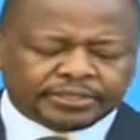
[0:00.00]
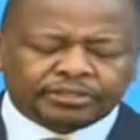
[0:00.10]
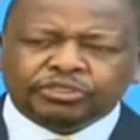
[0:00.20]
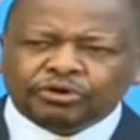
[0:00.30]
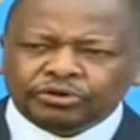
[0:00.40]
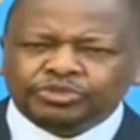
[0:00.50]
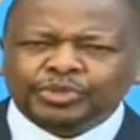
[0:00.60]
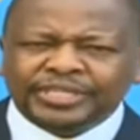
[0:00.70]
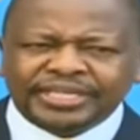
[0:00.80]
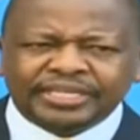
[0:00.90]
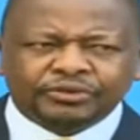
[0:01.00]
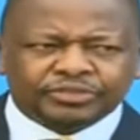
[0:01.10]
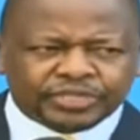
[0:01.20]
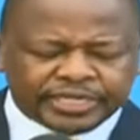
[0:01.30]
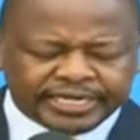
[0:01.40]
those within
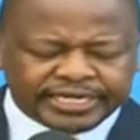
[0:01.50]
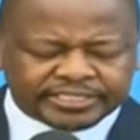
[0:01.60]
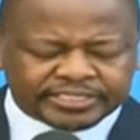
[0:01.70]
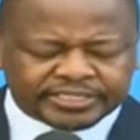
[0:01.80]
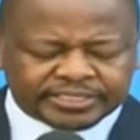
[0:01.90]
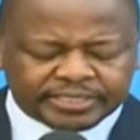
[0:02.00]
those areas